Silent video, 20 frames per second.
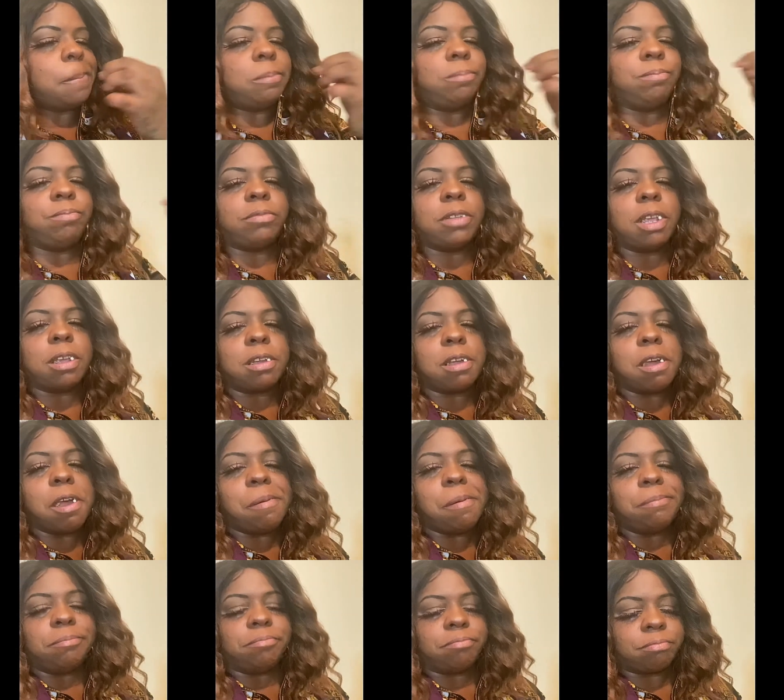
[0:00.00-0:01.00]
It's good.
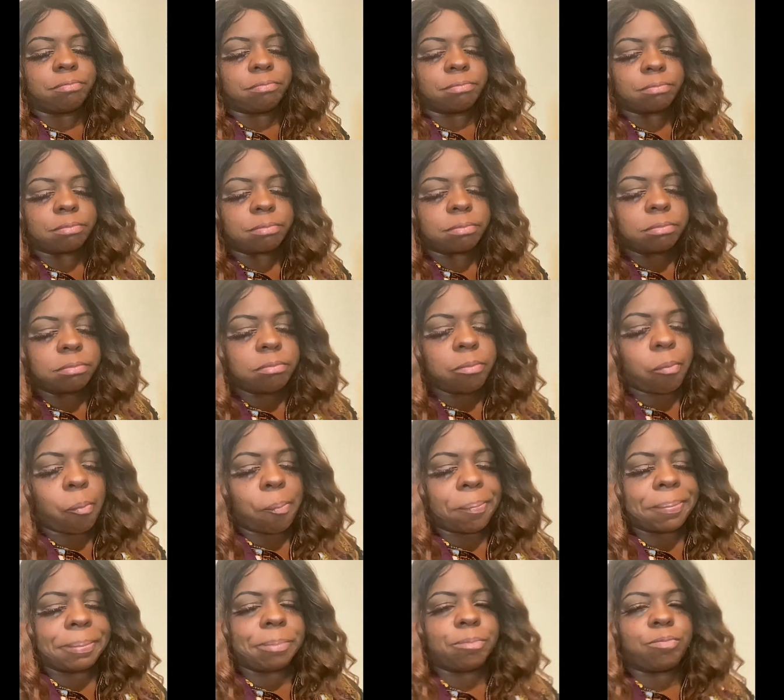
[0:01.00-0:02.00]

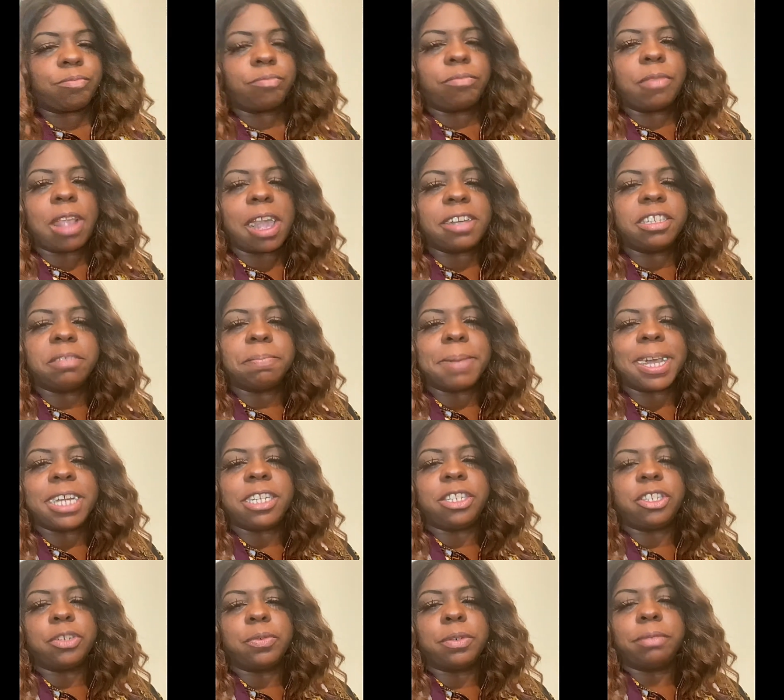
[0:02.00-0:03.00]
Nice bite
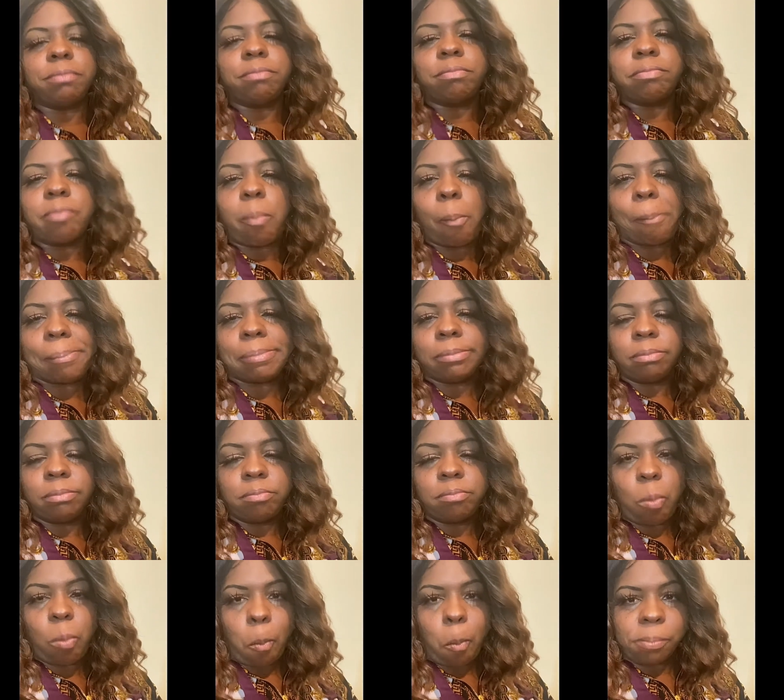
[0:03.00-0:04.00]
to them.
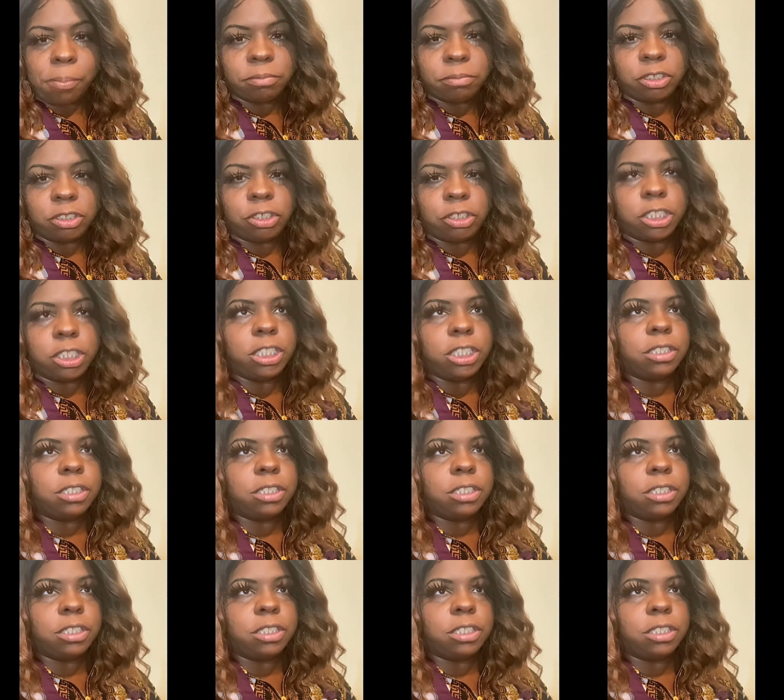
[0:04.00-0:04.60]
The cheese,